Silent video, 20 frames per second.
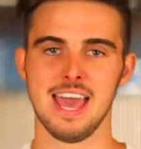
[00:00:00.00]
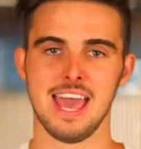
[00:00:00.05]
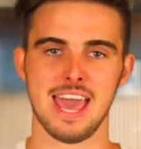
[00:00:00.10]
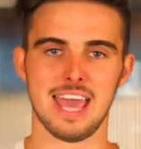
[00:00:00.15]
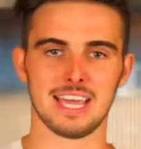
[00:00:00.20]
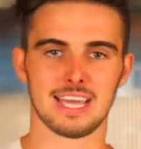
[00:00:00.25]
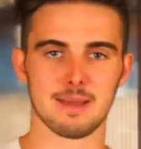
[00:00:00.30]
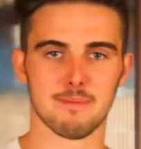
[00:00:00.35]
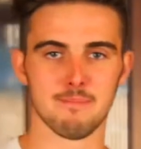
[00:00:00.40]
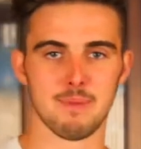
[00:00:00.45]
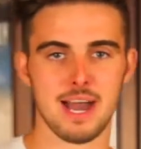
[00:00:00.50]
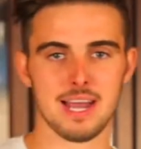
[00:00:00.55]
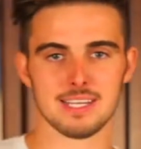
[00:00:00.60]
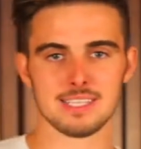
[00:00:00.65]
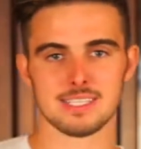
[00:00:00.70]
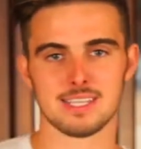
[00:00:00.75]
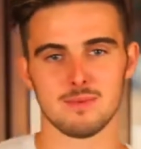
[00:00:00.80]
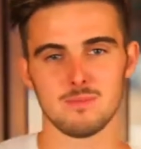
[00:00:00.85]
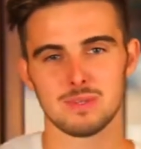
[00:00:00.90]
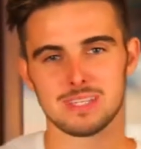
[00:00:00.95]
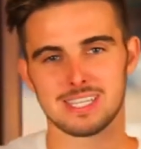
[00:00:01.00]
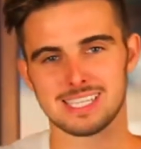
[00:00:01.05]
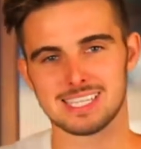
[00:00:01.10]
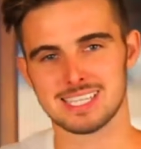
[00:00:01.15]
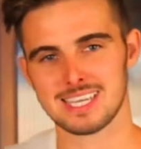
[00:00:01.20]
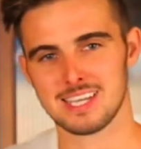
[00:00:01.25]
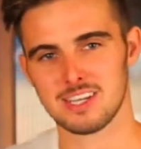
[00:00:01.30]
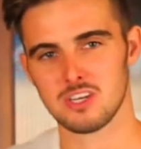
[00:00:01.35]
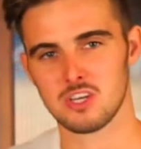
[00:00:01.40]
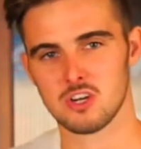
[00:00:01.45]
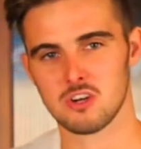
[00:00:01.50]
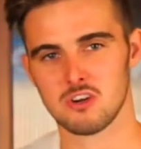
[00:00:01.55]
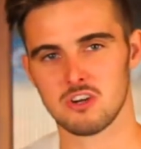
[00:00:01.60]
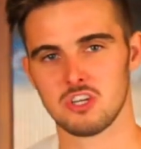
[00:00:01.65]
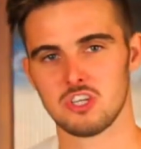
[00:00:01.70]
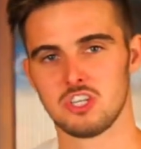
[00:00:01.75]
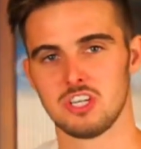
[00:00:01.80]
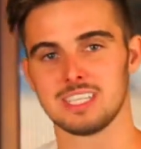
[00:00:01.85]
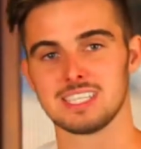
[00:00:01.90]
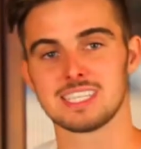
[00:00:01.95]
and combines them with the skin-nourishing,